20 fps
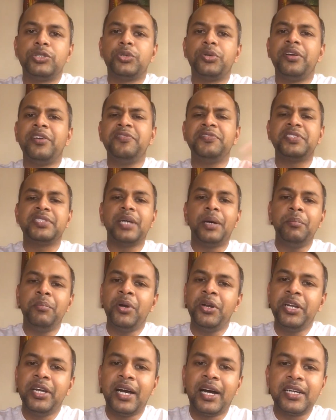So if
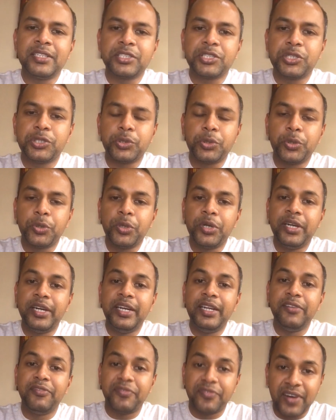somebody asks you to
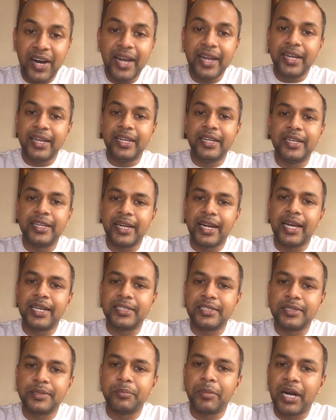define
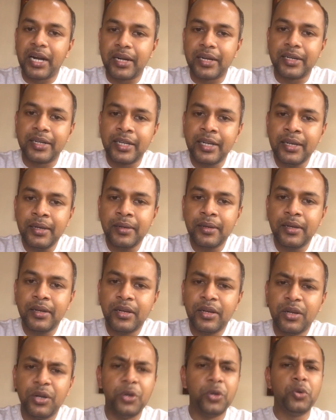international marketing,
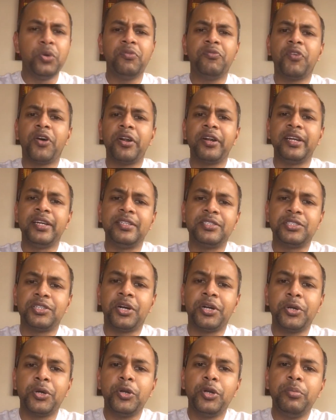don't worry, it's
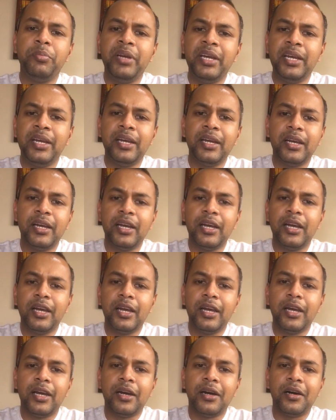not going to be
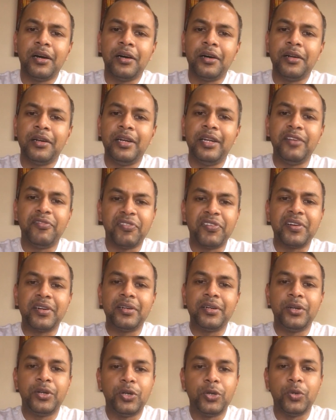
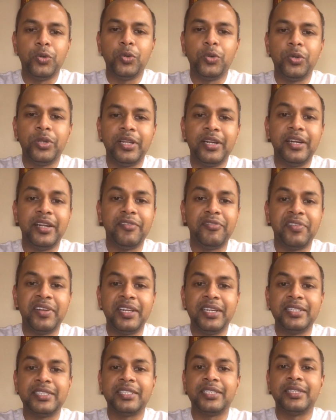different to the
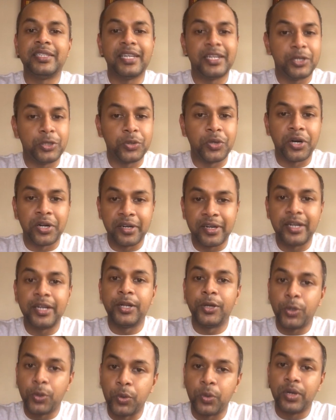definition that you
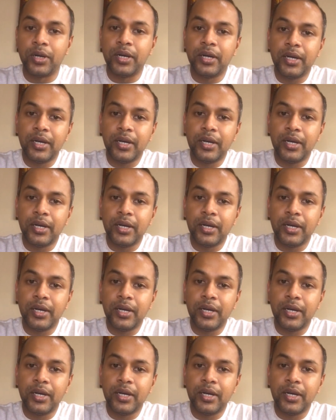already know.